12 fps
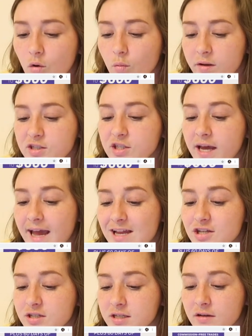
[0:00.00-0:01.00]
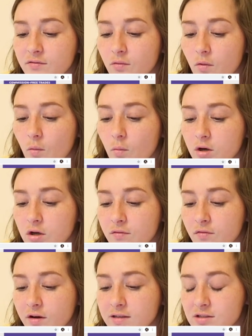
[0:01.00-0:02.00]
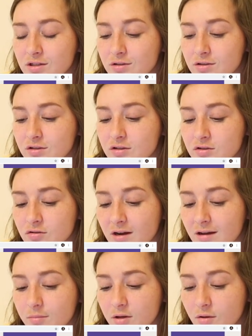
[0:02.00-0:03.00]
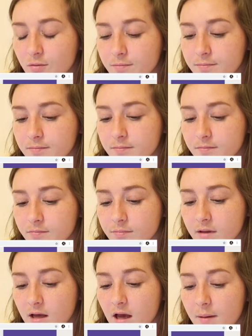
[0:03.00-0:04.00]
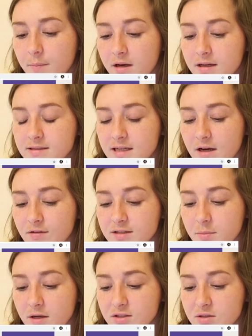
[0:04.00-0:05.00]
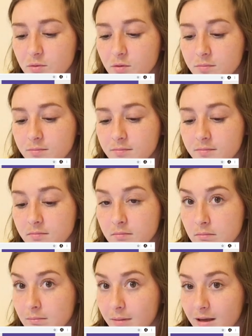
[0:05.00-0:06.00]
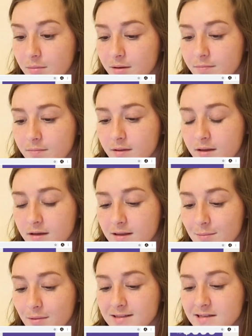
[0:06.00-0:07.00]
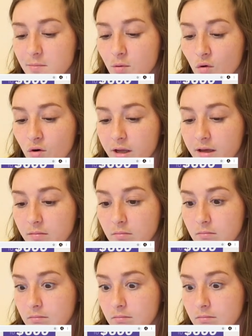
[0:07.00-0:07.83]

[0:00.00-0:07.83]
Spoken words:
Which adjective would your friends use to describe you? I'm gonna say responsible, maybe. They might say boring.